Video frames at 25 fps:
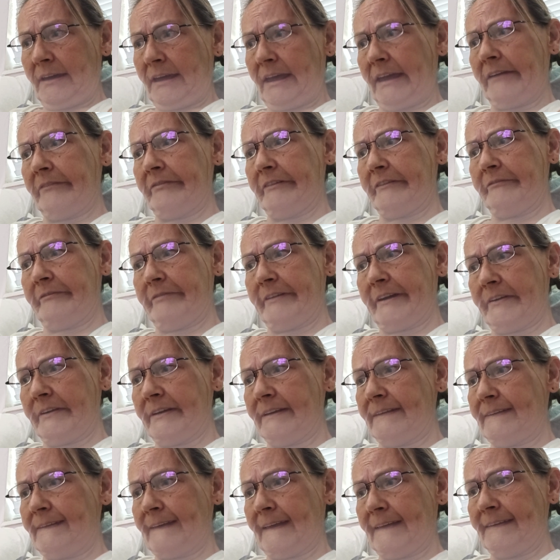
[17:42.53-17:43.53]
Even
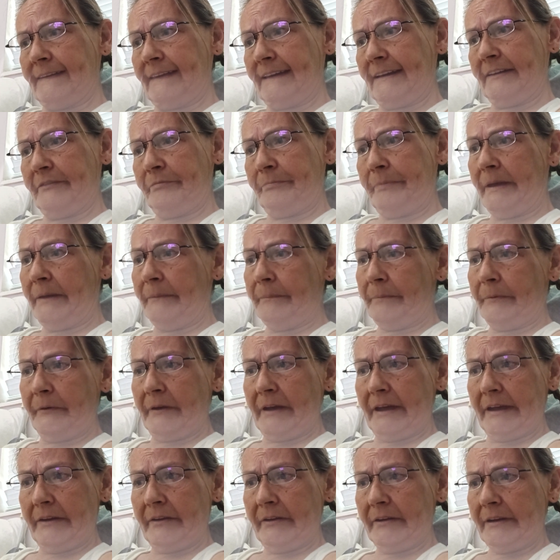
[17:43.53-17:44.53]
very sensitive people
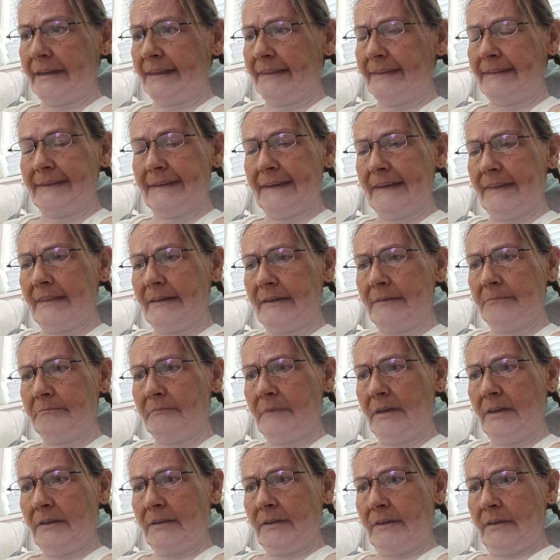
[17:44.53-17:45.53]
here can see
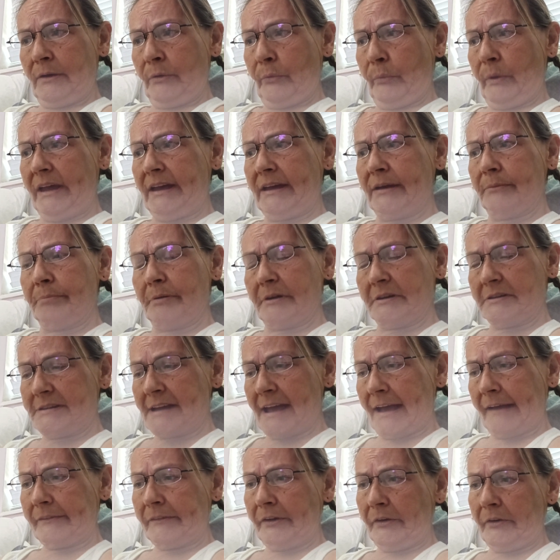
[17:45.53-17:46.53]
them. We can
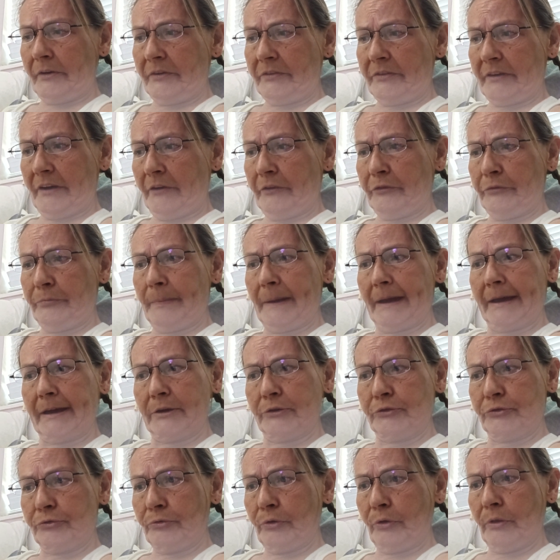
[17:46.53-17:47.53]
protect ourselves by
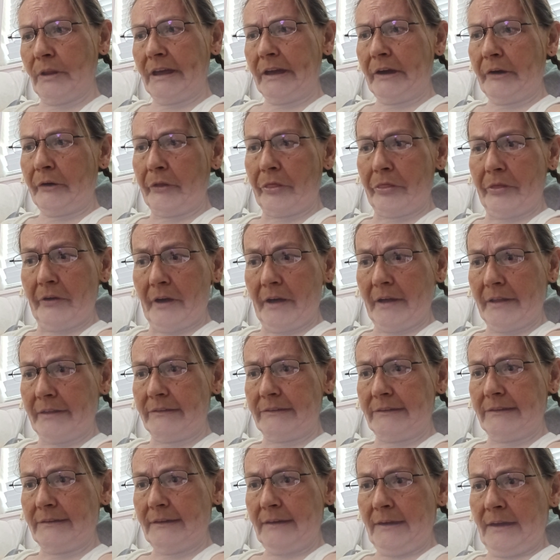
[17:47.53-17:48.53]
controlling our
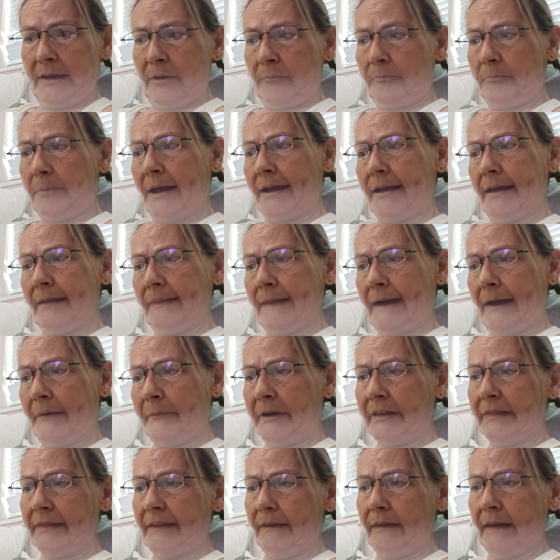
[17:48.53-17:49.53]
thoughts, by
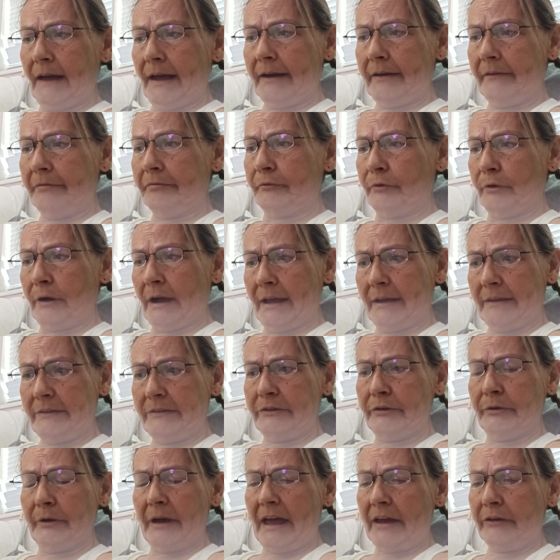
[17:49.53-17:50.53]
allowing the light of
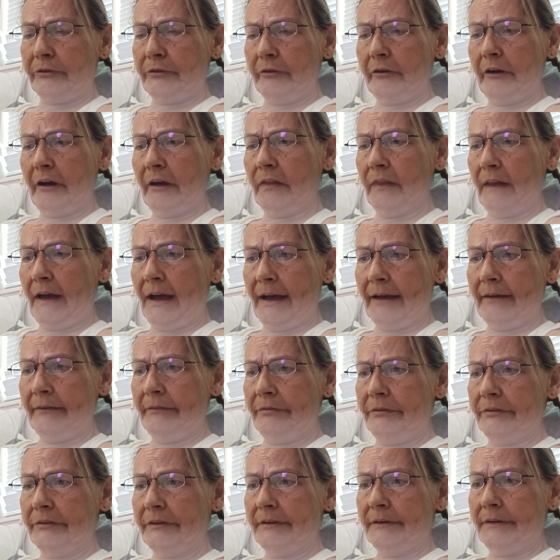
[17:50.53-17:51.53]
Christ to enter our
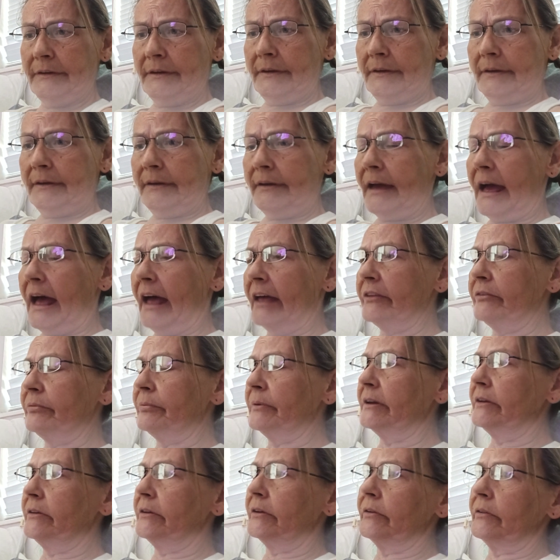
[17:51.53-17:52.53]
lives. As
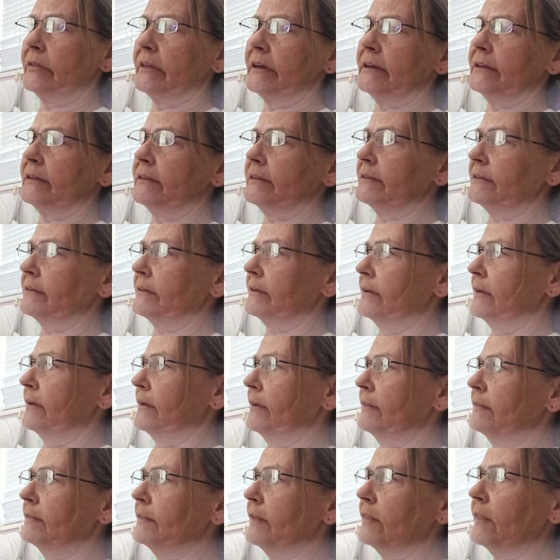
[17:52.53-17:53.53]
we do this,
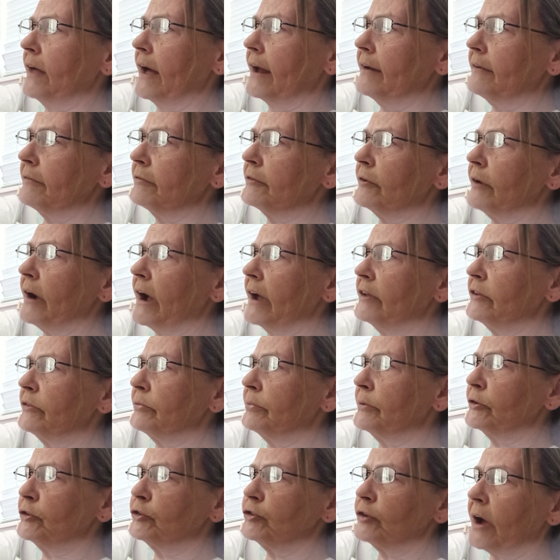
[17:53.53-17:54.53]
the light of Christ
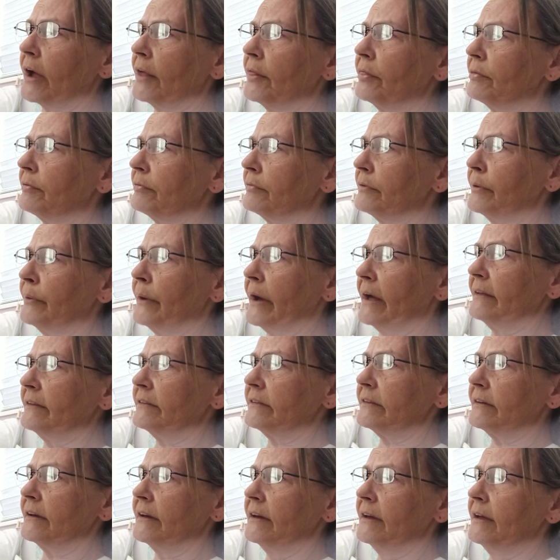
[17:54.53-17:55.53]
will shine through
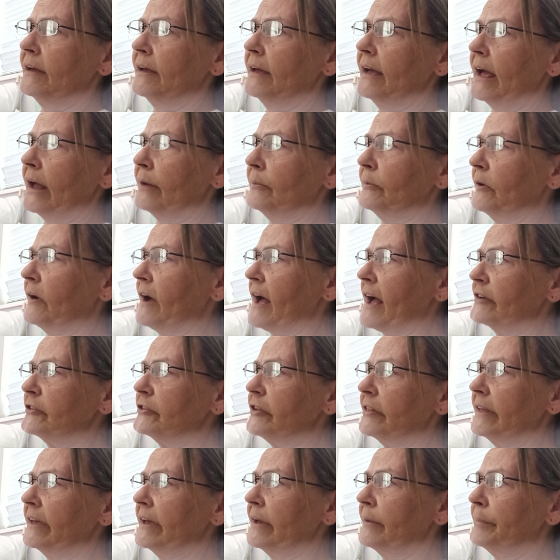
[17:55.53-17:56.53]
us and will
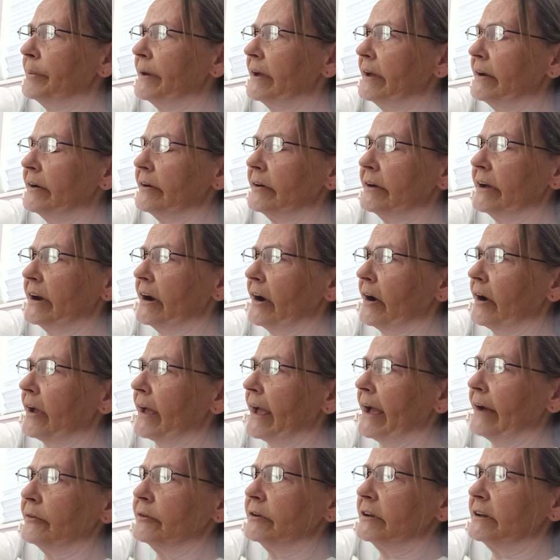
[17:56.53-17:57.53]
actually appear in our
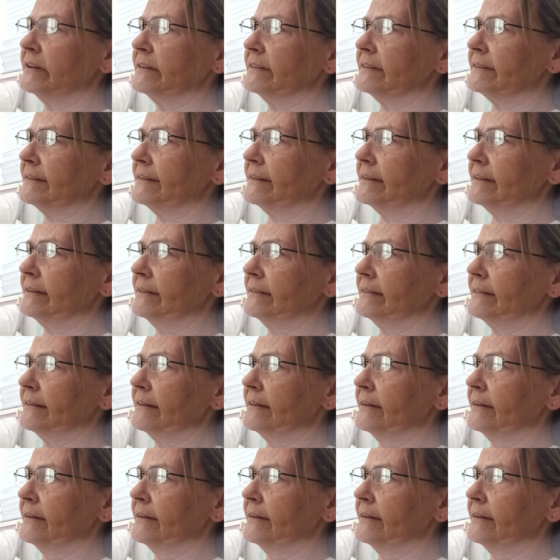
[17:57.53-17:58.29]
countenances.